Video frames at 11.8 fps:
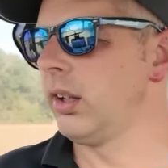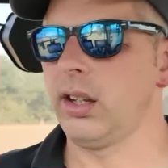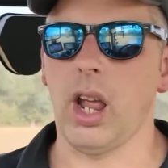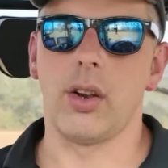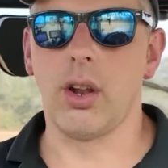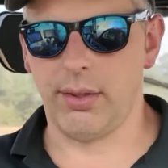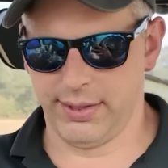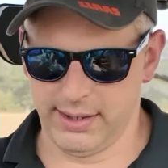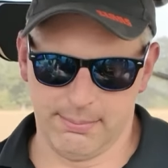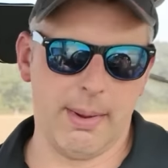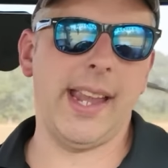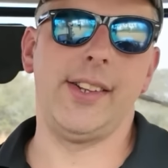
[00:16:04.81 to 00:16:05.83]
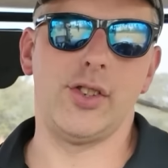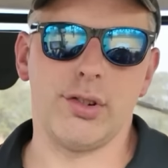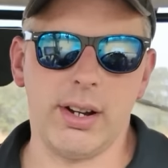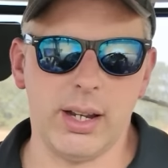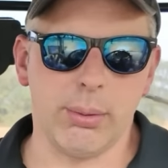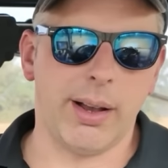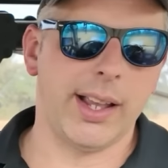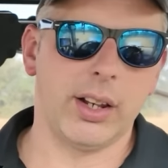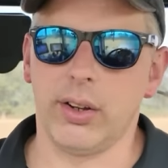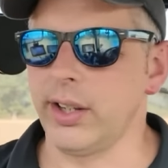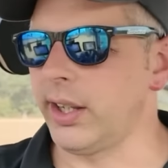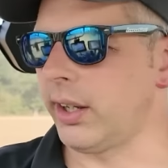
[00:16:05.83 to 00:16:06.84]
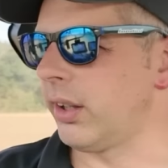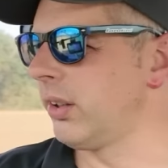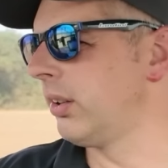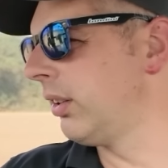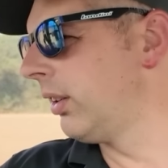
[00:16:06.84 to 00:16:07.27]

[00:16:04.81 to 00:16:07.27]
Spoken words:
You know, nothing major anyway, like, you know.